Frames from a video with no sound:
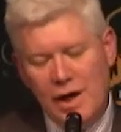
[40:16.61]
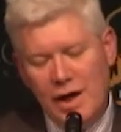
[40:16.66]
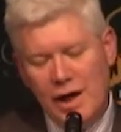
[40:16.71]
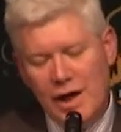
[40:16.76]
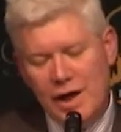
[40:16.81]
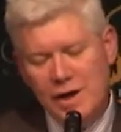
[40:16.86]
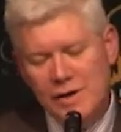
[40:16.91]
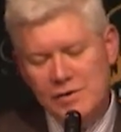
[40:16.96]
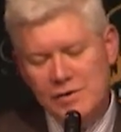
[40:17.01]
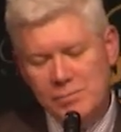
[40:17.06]

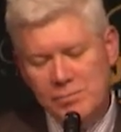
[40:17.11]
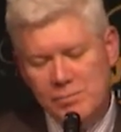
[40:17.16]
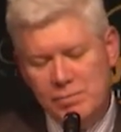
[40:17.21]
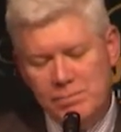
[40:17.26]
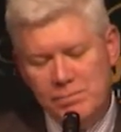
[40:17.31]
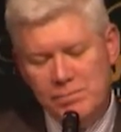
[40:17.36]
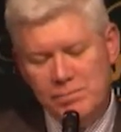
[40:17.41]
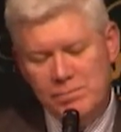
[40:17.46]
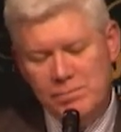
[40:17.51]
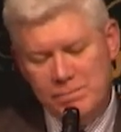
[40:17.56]
And
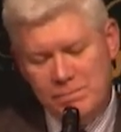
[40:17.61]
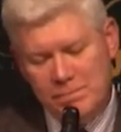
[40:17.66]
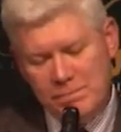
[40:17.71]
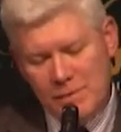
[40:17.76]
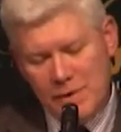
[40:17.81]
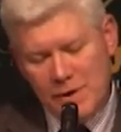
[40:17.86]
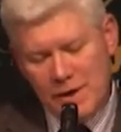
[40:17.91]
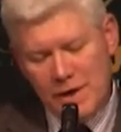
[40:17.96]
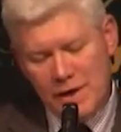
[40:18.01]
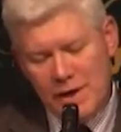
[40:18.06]

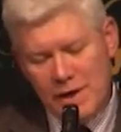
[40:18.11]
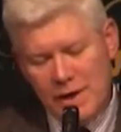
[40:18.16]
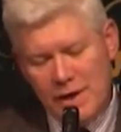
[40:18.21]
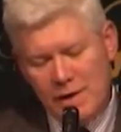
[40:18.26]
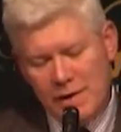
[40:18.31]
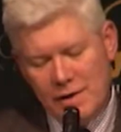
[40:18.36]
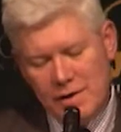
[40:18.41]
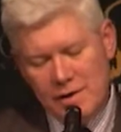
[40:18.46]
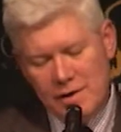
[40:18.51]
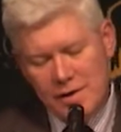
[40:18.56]

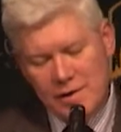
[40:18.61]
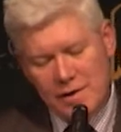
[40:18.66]
uh,